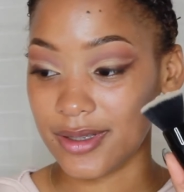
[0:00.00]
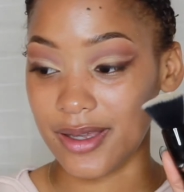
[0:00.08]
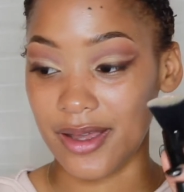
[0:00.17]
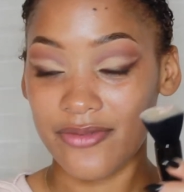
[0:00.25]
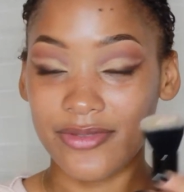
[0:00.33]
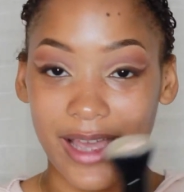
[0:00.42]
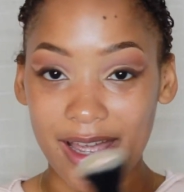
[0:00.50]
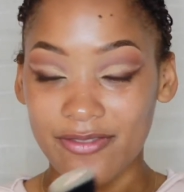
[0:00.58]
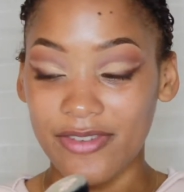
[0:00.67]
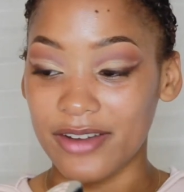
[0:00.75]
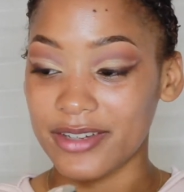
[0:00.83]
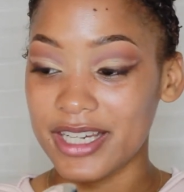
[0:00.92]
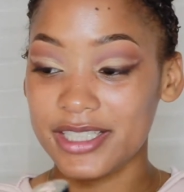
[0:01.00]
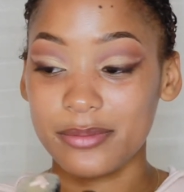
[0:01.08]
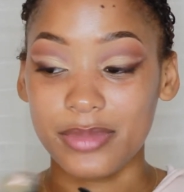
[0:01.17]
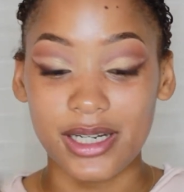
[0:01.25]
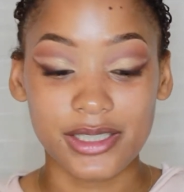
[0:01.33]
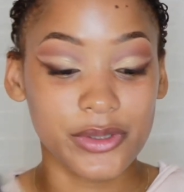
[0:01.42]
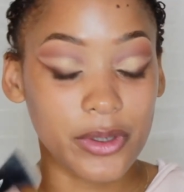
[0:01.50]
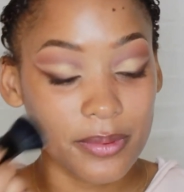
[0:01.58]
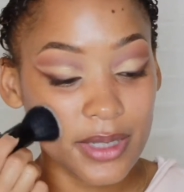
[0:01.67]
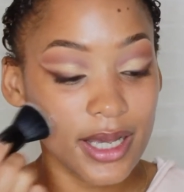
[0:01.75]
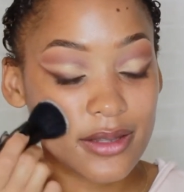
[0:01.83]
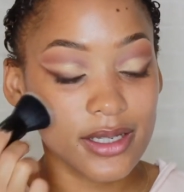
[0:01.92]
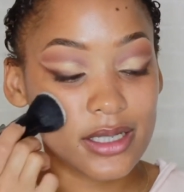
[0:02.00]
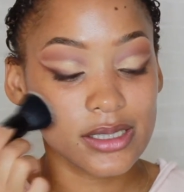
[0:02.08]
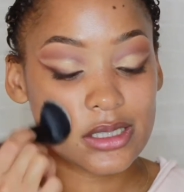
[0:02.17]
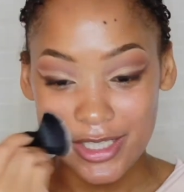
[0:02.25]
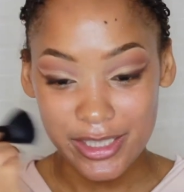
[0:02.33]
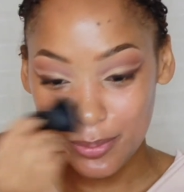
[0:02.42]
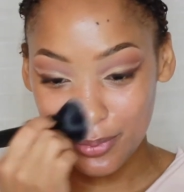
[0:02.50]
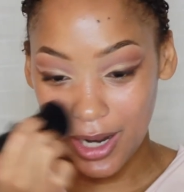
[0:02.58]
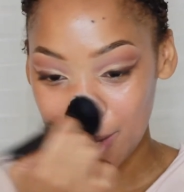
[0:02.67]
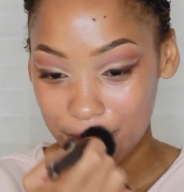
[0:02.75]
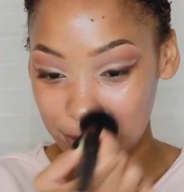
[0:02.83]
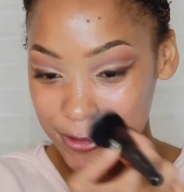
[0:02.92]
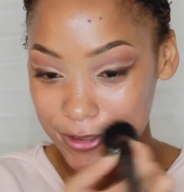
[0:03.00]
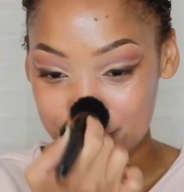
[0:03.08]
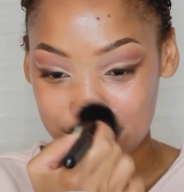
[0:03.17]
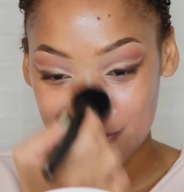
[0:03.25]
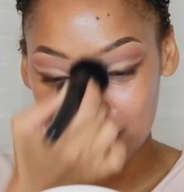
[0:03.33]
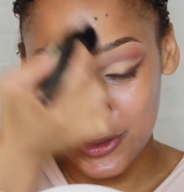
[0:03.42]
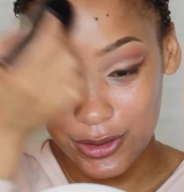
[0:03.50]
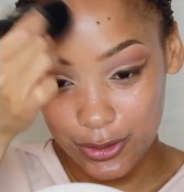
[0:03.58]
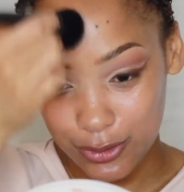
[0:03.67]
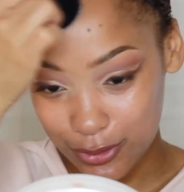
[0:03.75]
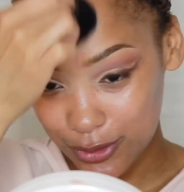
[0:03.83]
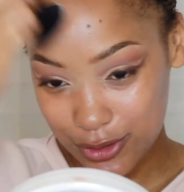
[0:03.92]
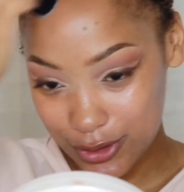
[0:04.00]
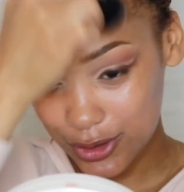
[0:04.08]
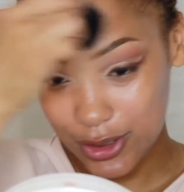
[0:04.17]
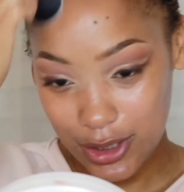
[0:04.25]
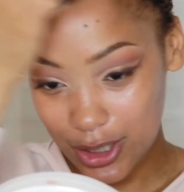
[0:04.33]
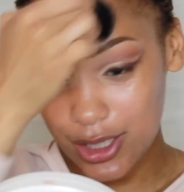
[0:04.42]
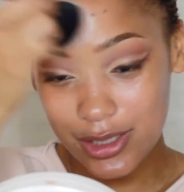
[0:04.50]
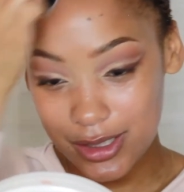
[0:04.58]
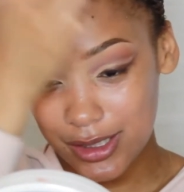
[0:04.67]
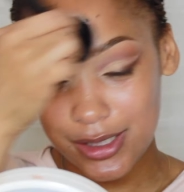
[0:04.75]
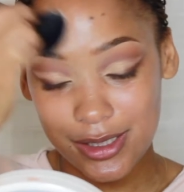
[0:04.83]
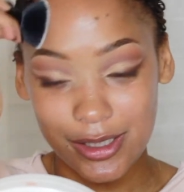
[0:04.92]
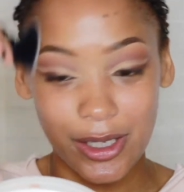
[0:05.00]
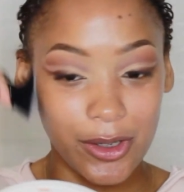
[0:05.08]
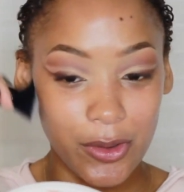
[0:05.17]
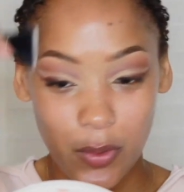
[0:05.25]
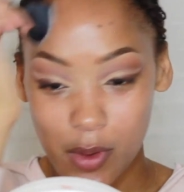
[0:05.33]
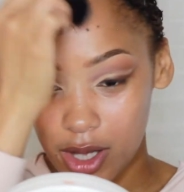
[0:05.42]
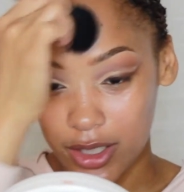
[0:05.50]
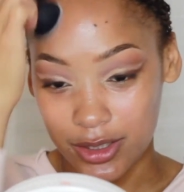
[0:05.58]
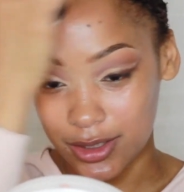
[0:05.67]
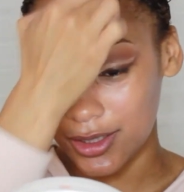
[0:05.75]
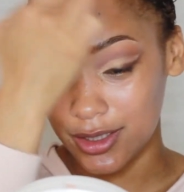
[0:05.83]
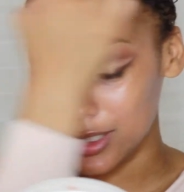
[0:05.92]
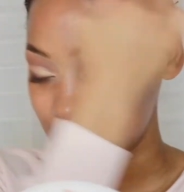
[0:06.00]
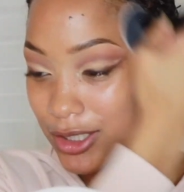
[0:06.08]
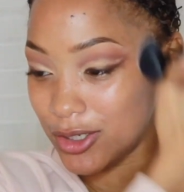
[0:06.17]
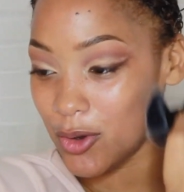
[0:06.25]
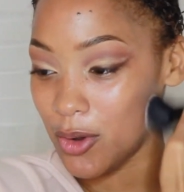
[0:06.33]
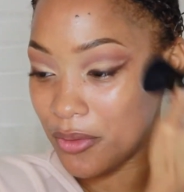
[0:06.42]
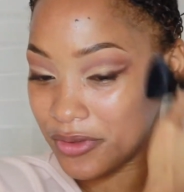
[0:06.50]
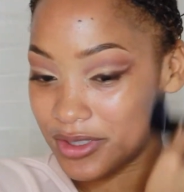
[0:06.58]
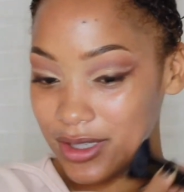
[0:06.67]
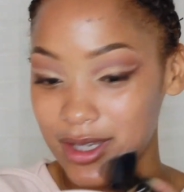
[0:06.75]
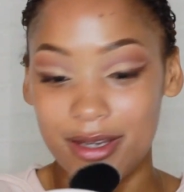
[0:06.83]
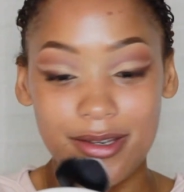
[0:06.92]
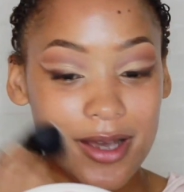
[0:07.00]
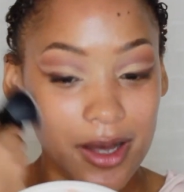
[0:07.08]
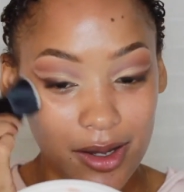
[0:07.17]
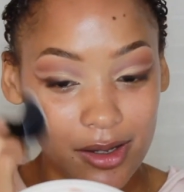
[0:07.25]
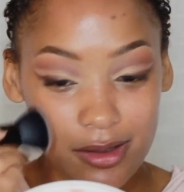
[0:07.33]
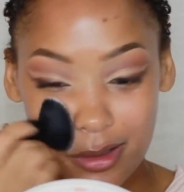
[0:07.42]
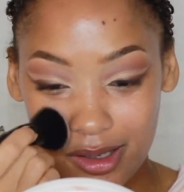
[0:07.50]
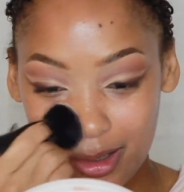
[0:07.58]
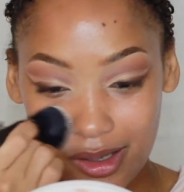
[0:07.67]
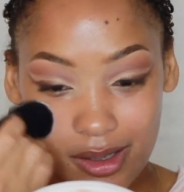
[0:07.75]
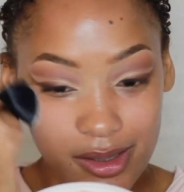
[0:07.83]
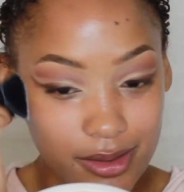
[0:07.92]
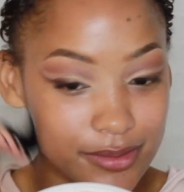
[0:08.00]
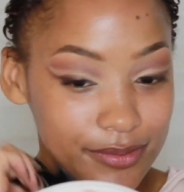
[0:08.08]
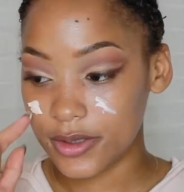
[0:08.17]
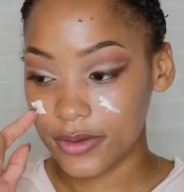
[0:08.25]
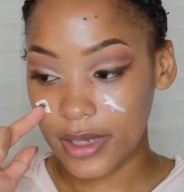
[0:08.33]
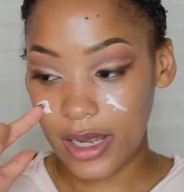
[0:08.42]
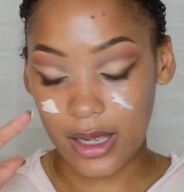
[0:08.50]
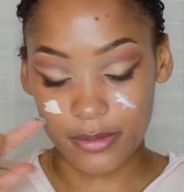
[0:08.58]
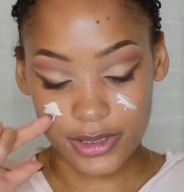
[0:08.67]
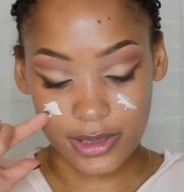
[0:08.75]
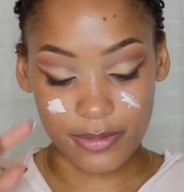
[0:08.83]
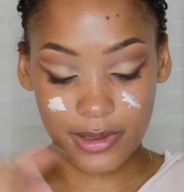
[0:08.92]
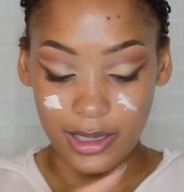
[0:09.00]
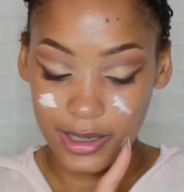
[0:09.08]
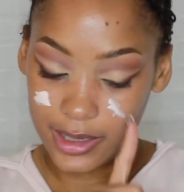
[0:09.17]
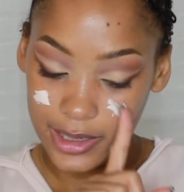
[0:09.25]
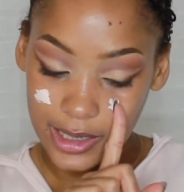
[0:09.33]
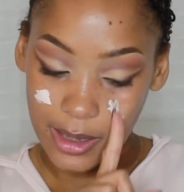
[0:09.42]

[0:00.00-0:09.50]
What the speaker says: a flat foundation brush to apply this. This primer just feels so good on the skin, y'all. So now I'm just applying